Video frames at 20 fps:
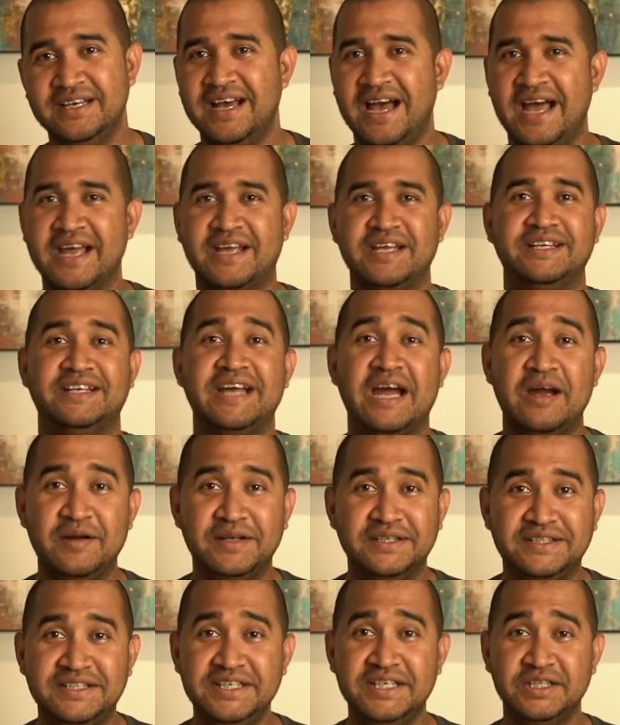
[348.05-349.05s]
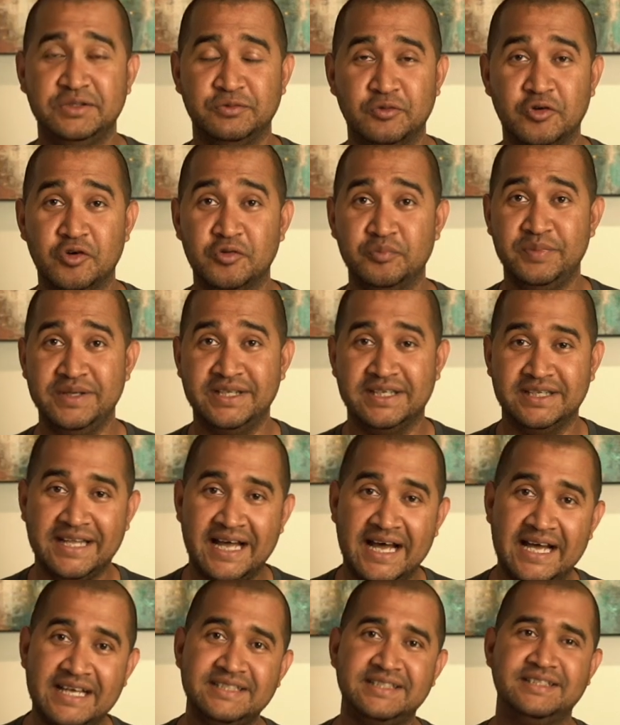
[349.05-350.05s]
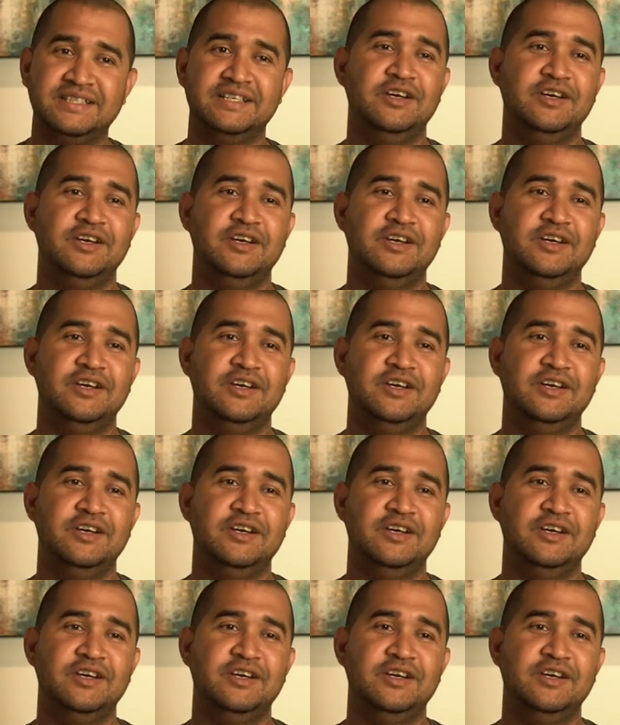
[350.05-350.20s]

I can guarantee it won't be the last.